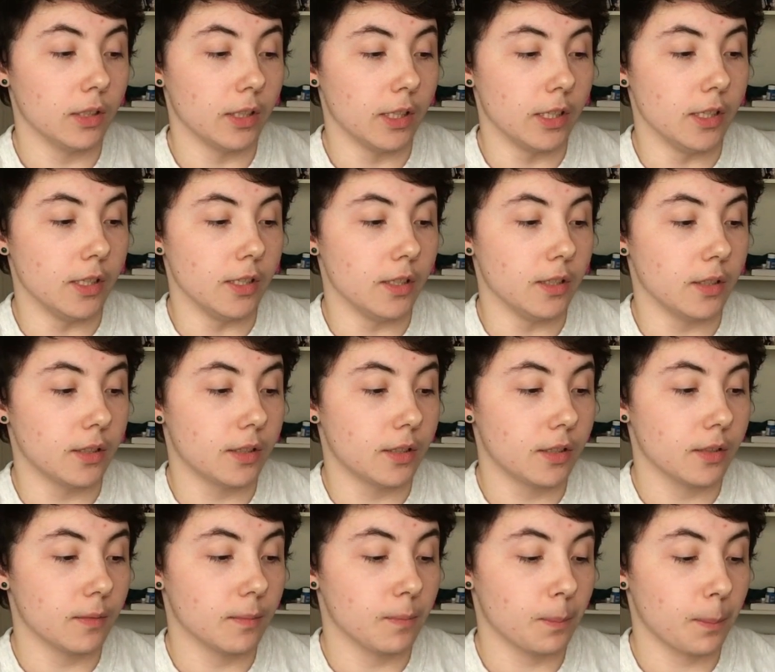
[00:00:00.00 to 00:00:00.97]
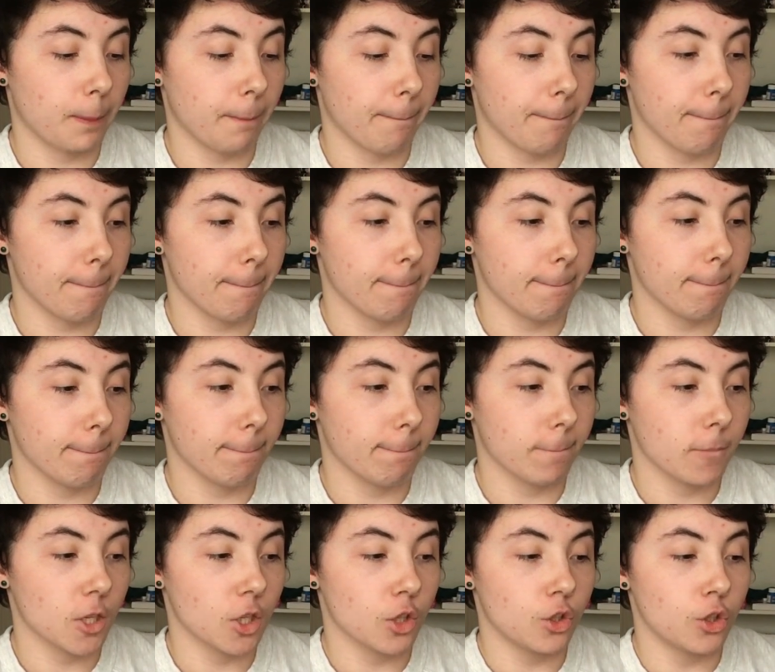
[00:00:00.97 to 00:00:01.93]
is
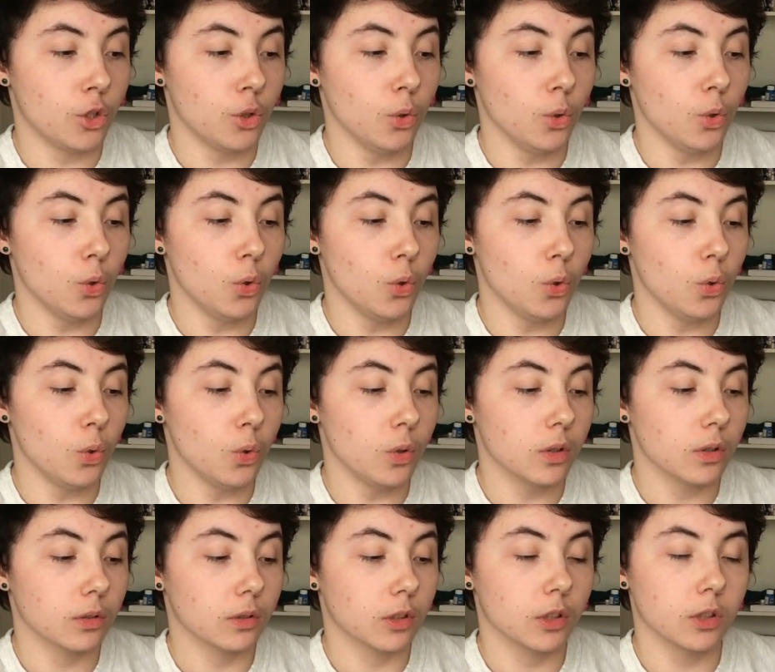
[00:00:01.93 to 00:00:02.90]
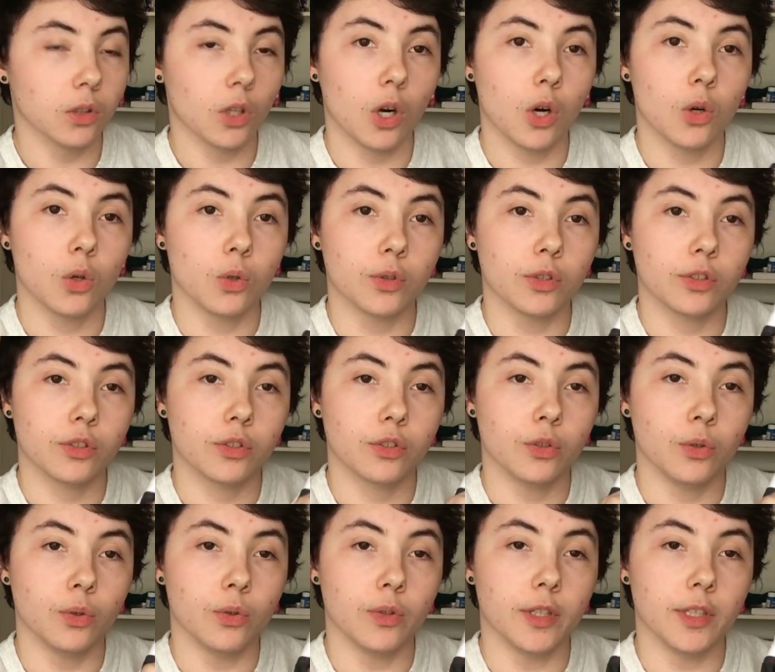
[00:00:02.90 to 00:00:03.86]
too close
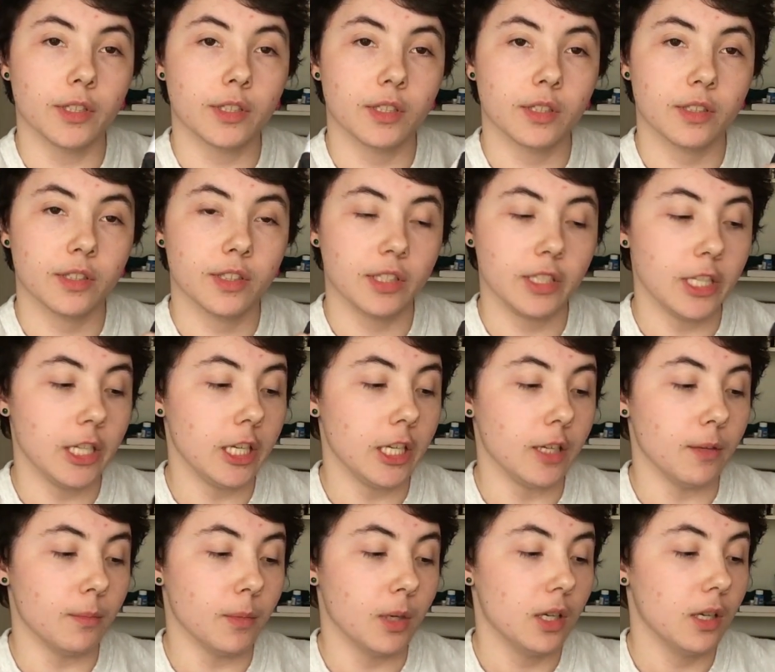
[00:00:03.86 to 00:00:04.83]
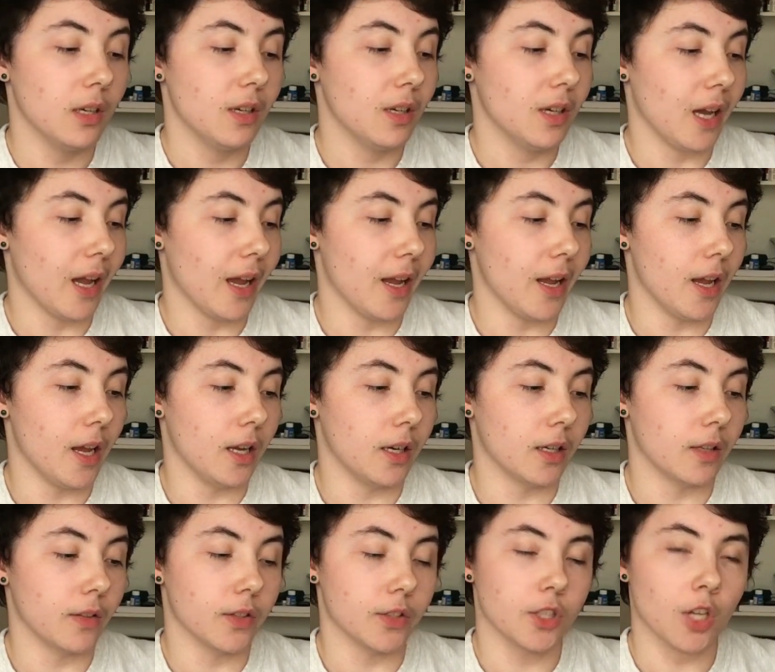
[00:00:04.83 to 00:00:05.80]
to this seam
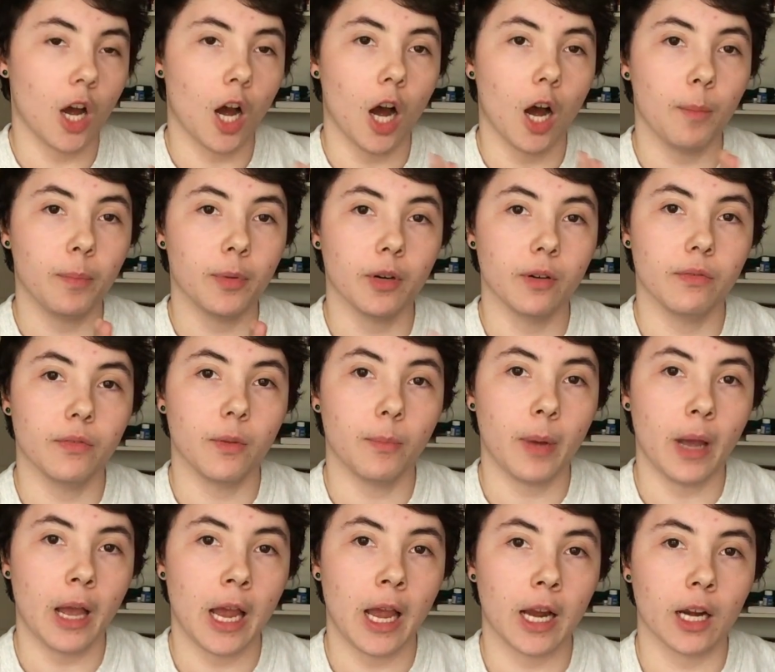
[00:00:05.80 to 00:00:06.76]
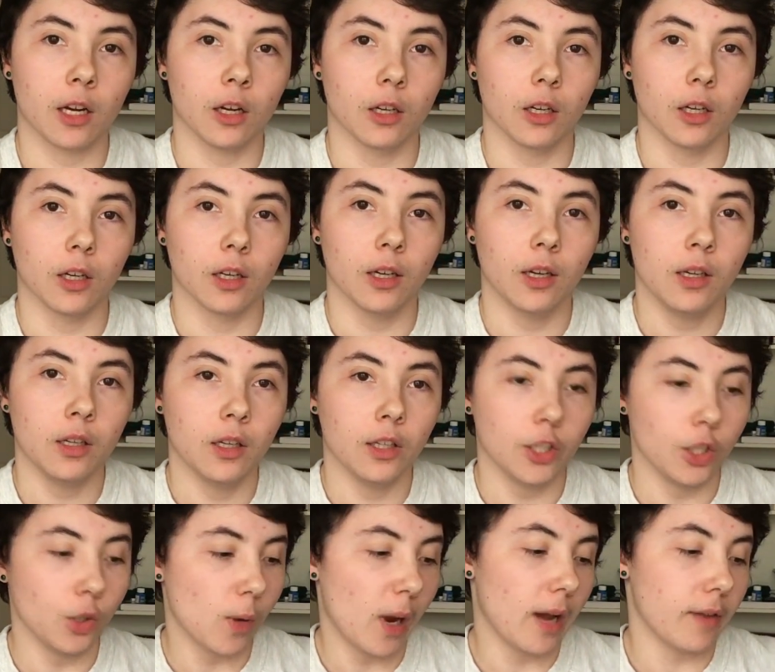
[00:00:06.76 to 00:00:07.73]
and the top of the packer,
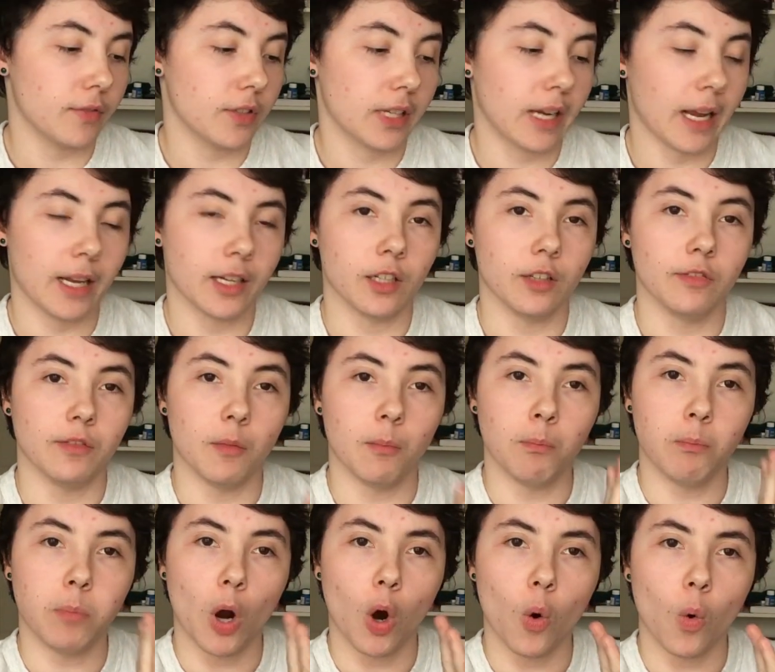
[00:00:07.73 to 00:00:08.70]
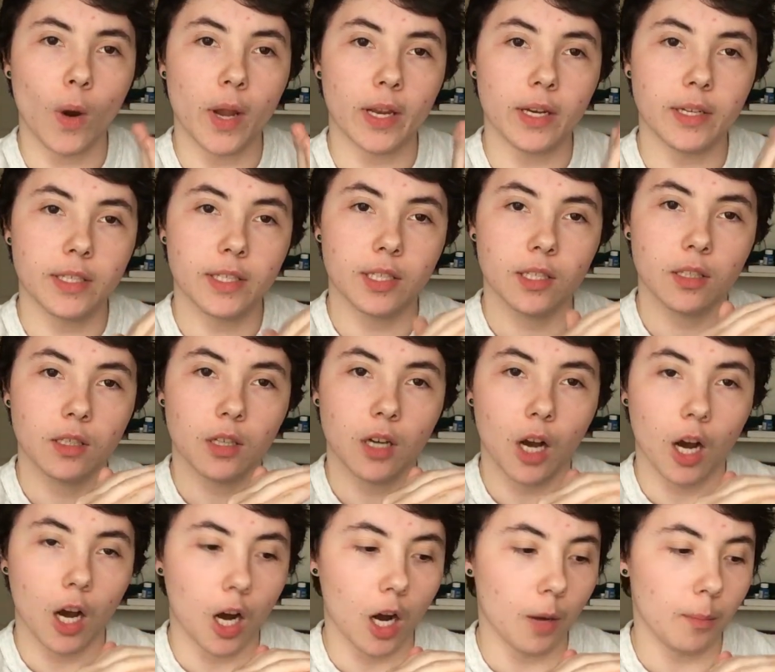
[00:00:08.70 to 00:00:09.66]
you have to kind of bow it
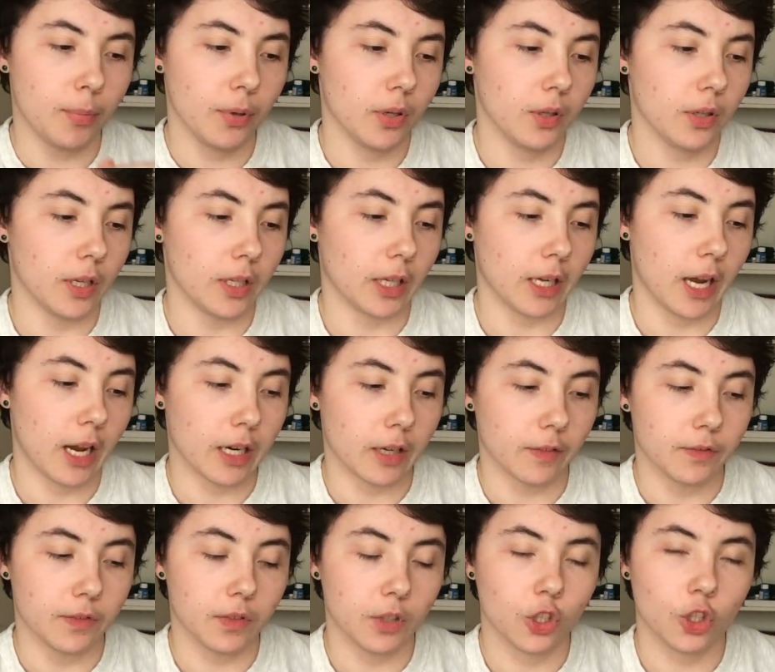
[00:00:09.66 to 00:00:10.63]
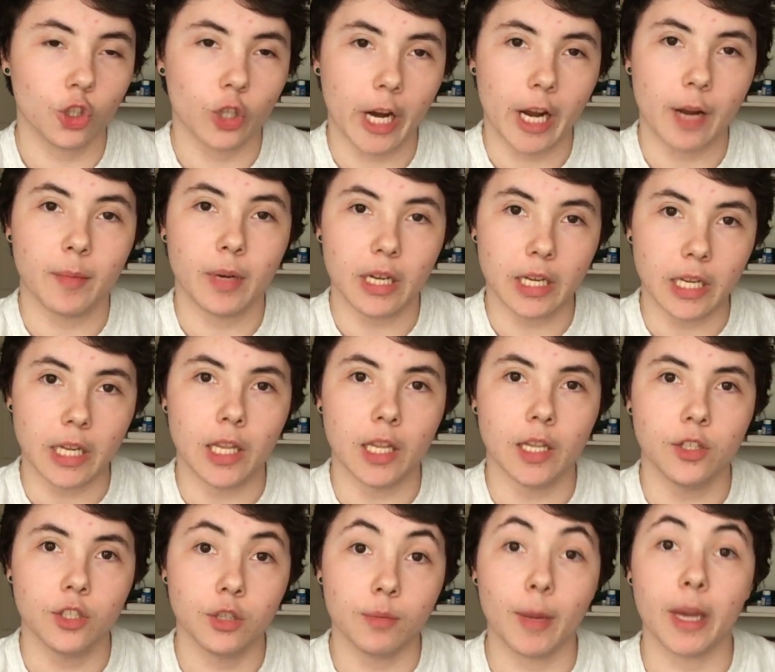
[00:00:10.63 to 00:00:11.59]
up and kind of cram it
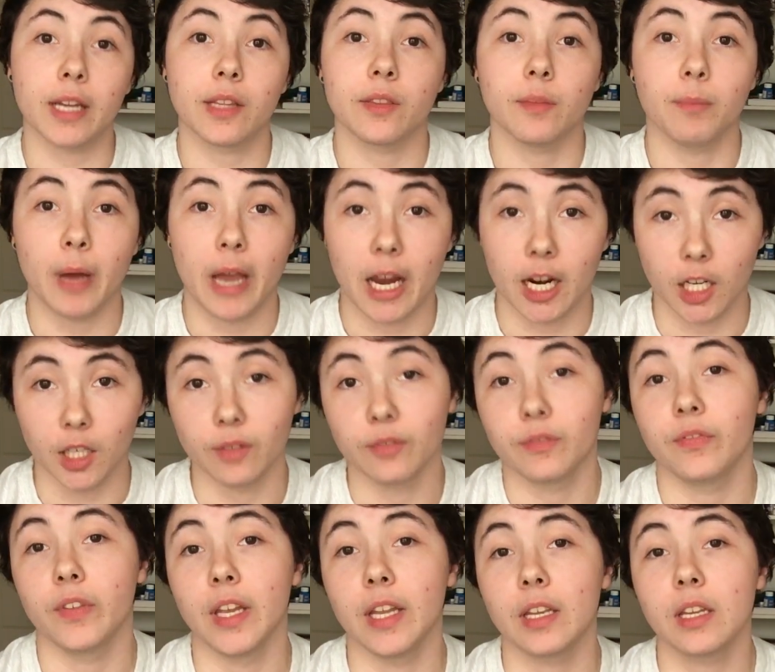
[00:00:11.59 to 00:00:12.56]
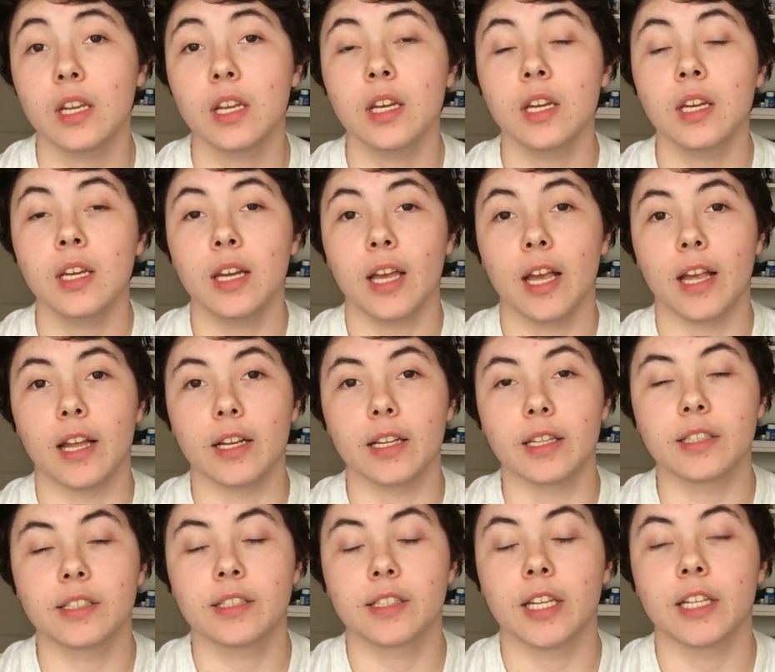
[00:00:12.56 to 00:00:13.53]
in to make the packer fit. And
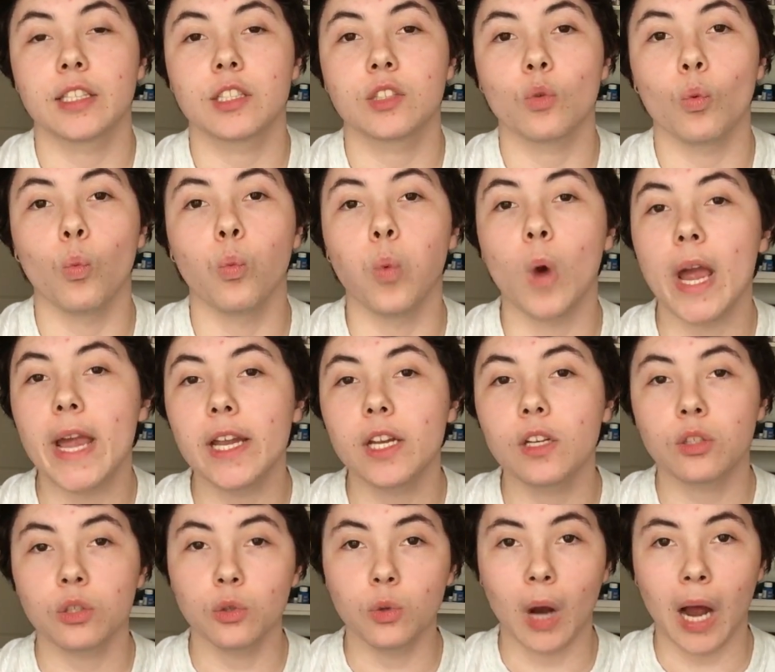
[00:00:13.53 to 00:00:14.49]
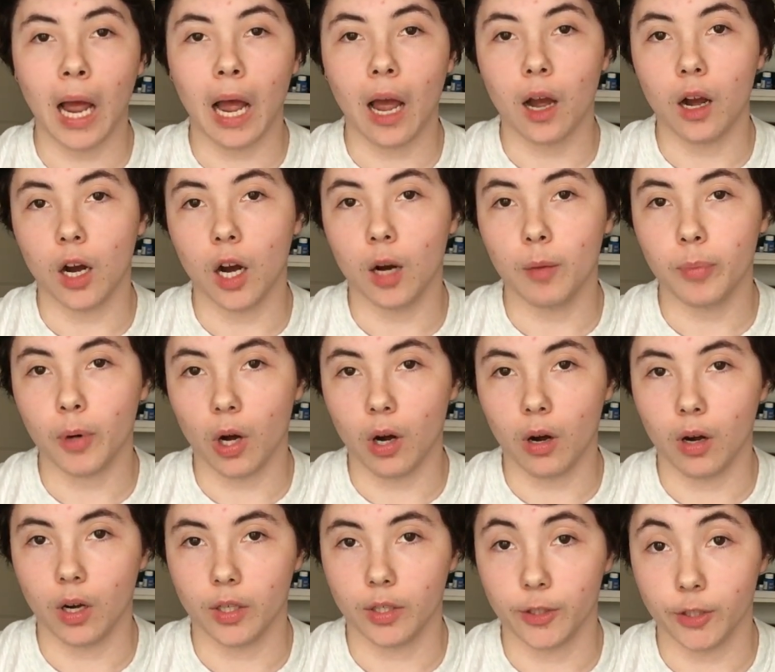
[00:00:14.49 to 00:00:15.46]
it sits way too high up
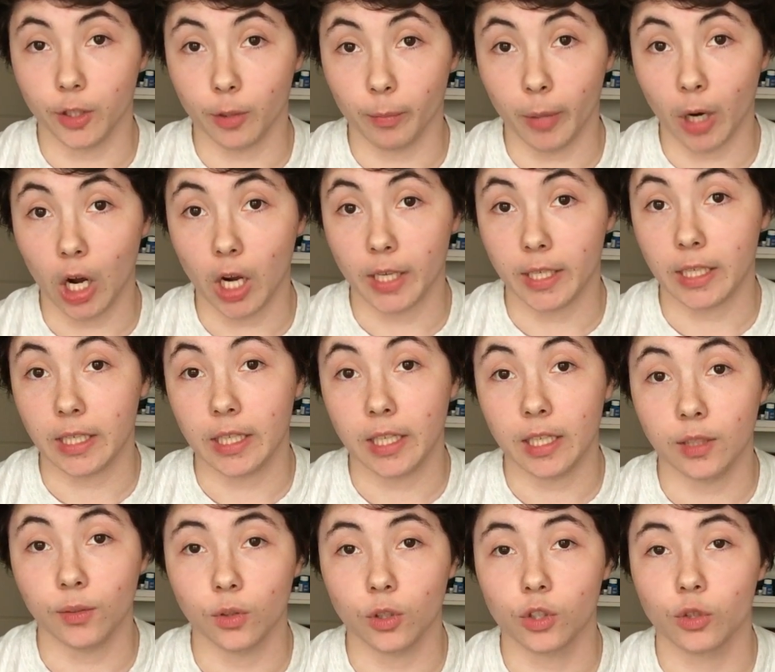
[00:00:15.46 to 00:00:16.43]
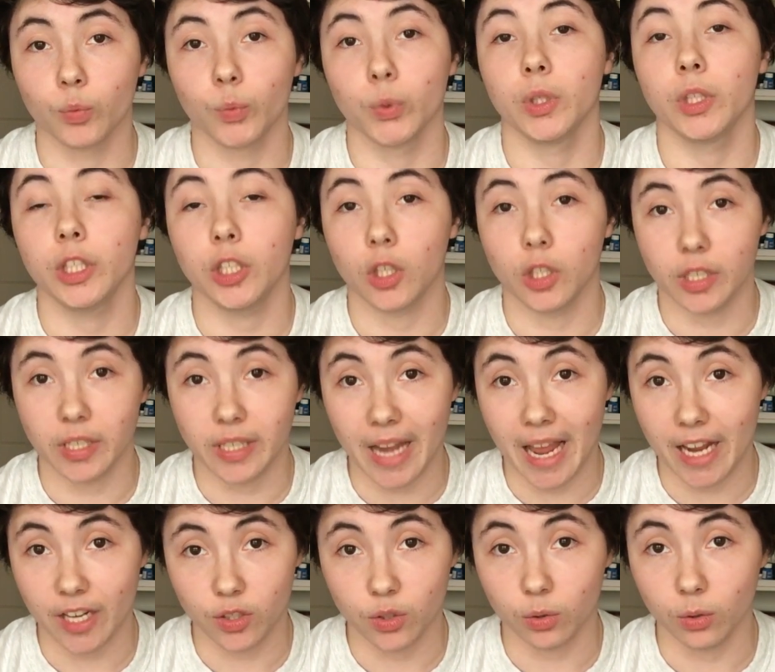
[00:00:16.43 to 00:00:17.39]
on your body and looks really
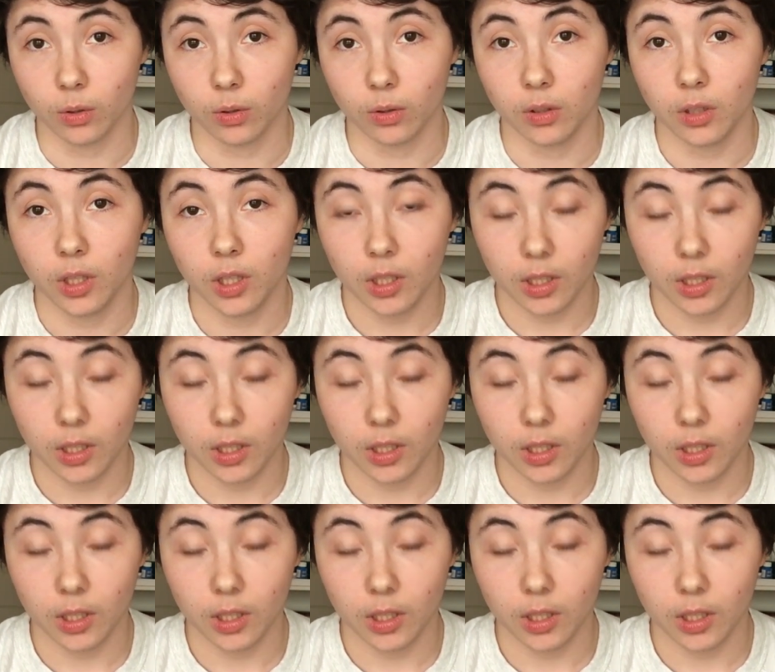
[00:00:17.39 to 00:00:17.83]
unnatural.